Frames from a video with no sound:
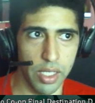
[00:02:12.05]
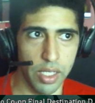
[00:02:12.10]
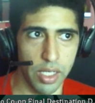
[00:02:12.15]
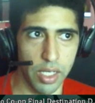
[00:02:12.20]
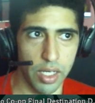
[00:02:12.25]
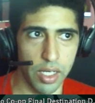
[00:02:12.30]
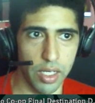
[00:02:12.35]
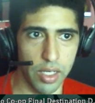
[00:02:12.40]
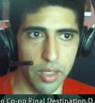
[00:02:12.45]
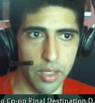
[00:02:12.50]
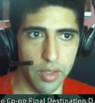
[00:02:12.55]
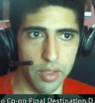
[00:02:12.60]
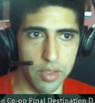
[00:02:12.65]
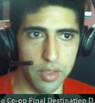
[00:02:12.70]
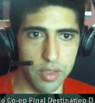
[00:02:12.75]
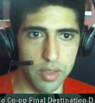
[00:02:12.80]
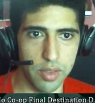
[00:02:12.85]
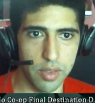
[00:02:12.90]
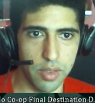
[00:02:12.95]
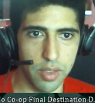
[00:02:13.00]

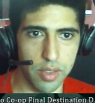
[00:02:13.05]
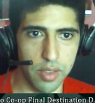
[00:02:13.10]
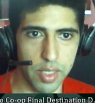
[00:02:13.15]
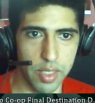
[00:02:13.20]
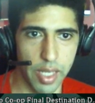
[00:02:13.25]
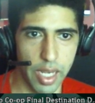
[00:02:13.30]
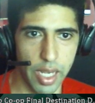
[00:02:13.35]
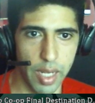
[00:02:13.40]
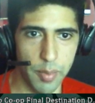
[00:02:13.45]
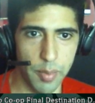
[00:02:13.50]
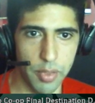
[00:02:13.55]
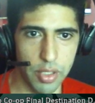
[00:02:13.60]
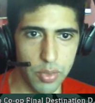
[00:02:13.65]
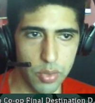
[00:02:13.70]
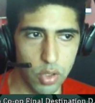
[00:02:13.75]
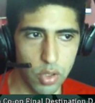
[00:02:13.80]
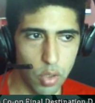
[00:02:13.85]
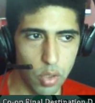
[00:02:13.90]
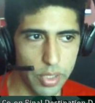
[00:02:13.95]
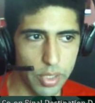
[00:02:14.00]
this gap that you would
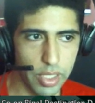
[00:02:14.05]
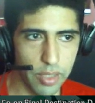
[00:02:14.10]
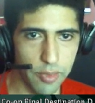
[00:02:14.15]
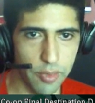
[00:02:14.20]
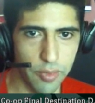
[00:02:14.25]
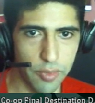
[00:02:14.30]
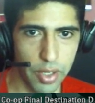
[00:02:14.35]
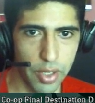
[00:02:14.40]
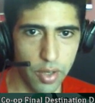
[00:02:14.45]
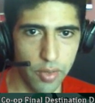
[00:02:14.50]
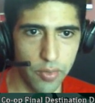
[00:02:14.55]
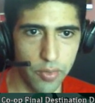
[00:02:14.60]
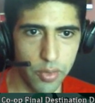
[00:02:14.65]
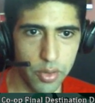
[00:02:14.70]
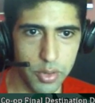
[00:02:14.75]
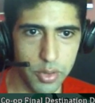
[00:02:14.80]
normally need a flower for.